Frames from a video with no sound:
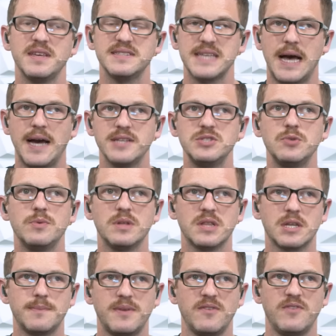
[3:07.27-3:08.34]
is I do a
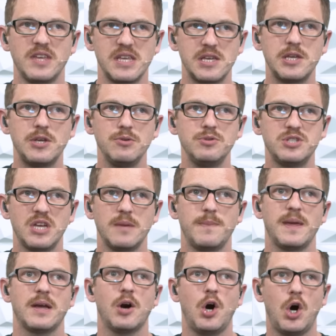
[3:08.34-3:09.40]
little bit of E Q
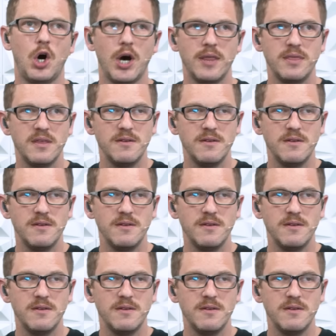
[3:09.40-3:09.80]
shaping on